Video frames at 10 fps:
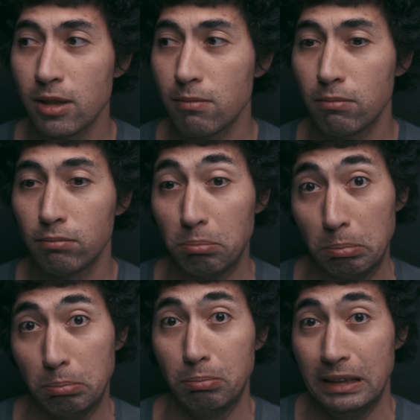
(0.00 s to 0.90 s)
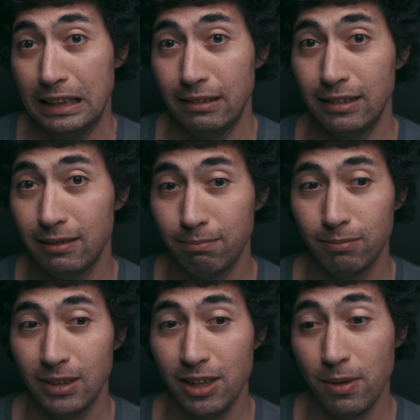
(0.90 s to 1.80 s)
but hey,
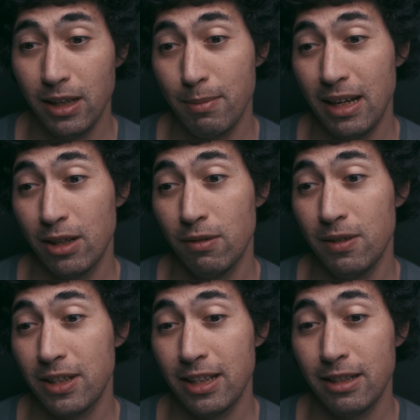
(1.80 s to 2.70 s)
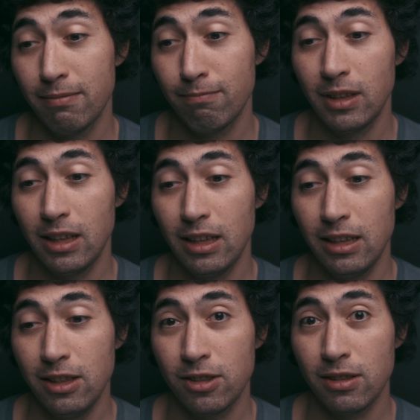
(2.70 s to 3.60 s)
he's wearing a bag over his head,
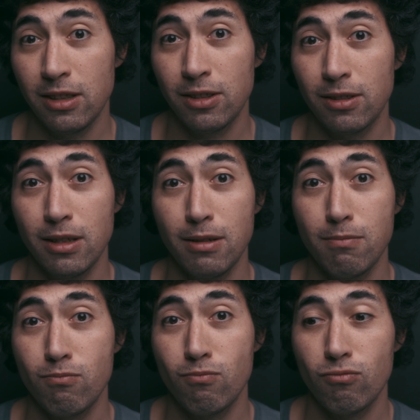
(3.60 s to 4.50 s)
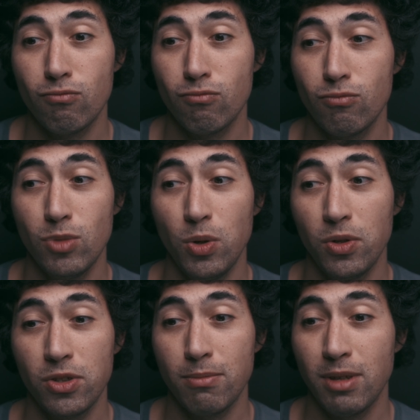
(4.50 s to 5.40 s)
and he's, he's uh,
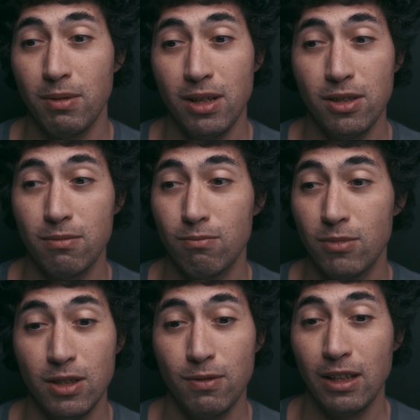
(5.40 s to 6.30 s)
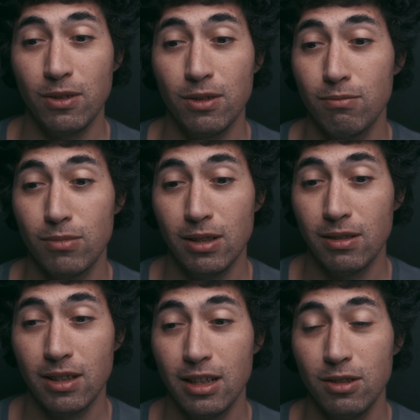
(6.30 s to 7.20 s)
doing something with his, his finger.
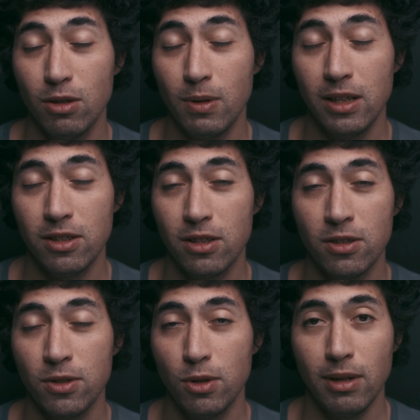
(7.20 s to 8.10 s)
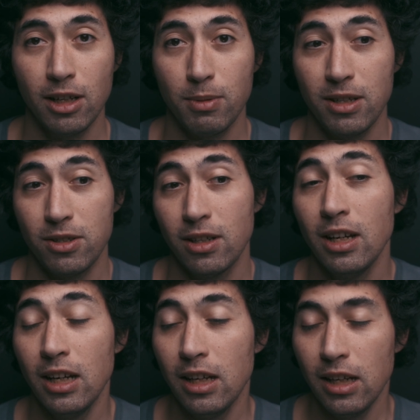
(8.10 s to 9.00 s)
I don't know why this is a stupid expression.
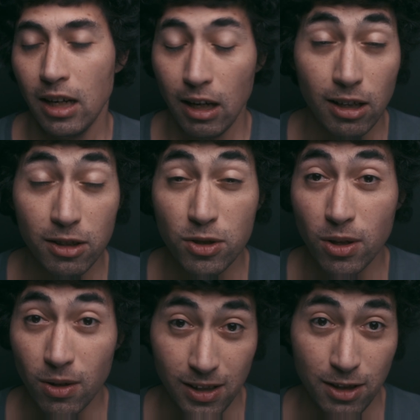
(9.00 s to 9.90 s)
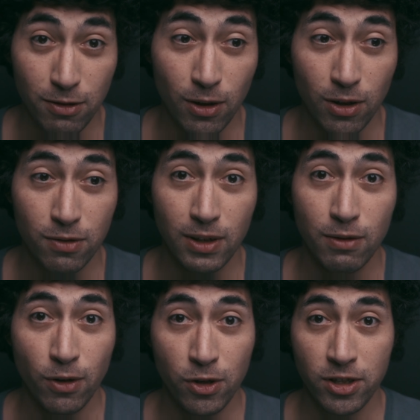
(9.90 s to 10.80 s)
Uh, I took all these photos when
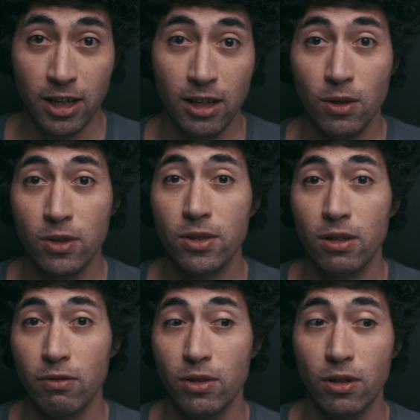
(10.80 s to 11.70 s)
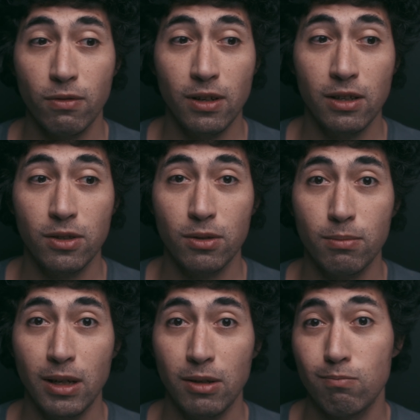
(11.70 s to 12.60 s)
I first started doing stock photography, so
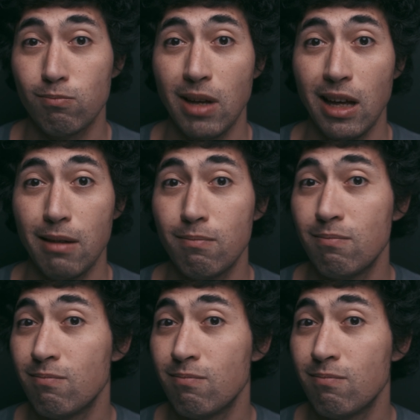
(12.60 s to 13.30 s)
about uh,